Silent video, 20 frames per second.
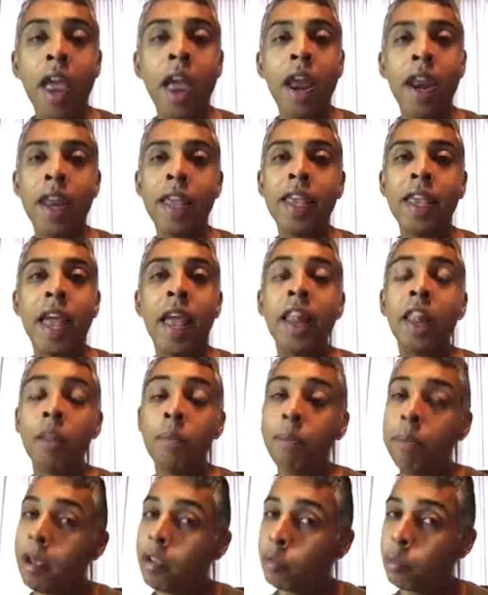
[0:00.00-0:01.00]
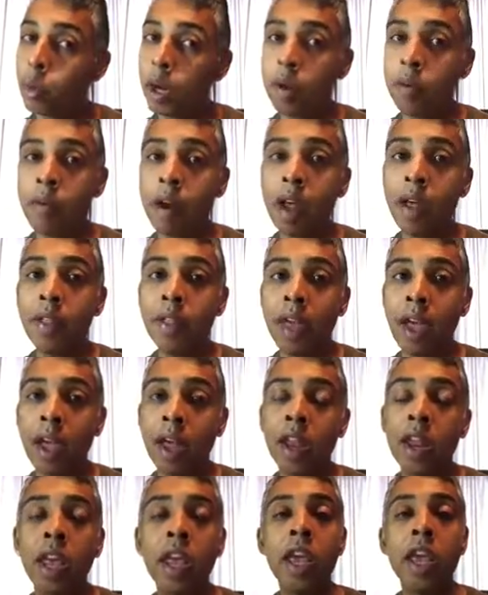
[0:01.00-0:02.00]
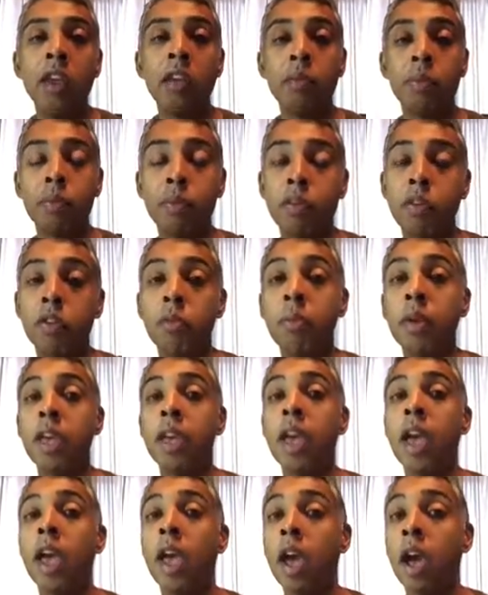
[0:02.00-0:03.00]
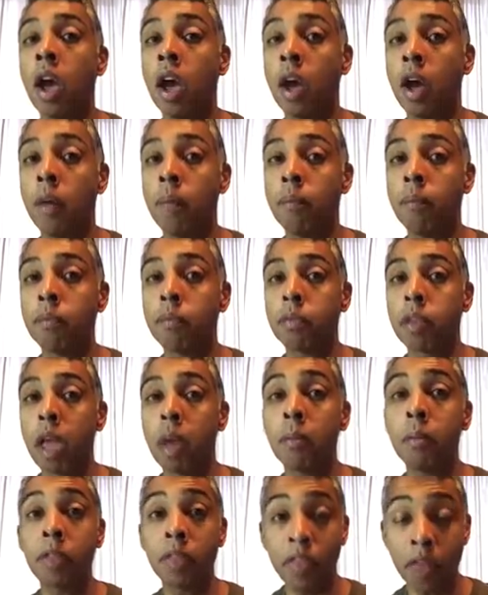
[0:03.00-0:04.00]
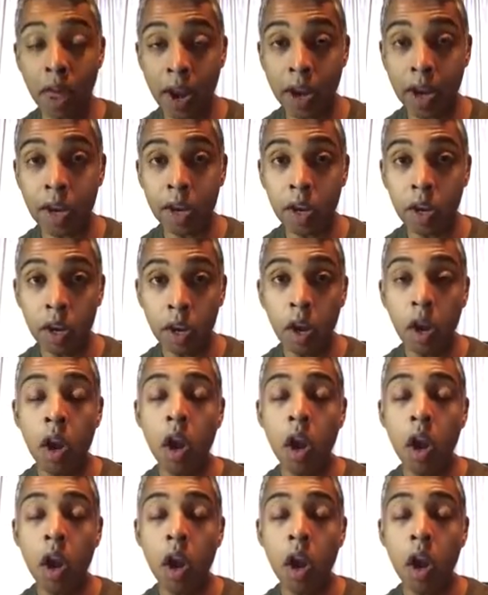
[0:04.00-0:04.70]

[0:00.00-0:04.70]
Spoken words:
And again, the best way around that is to be empathetic,